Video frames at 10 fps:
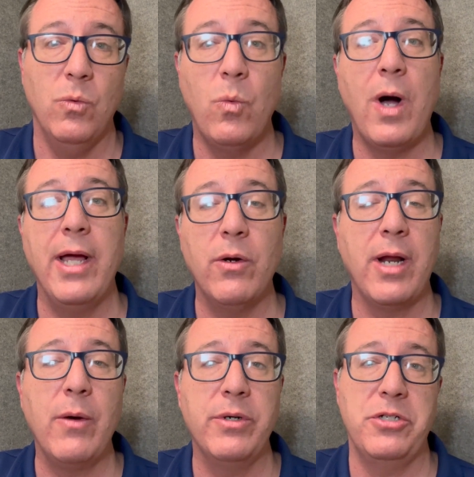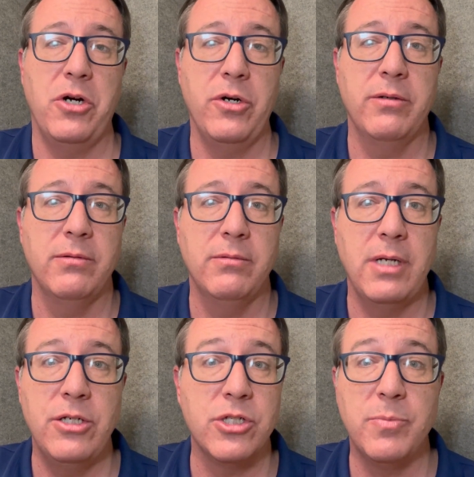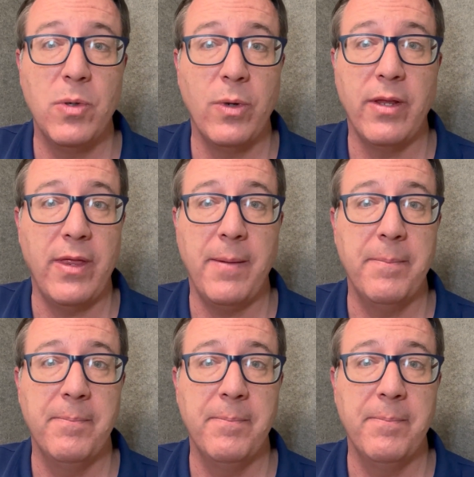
Why don't I return? and just be one of them.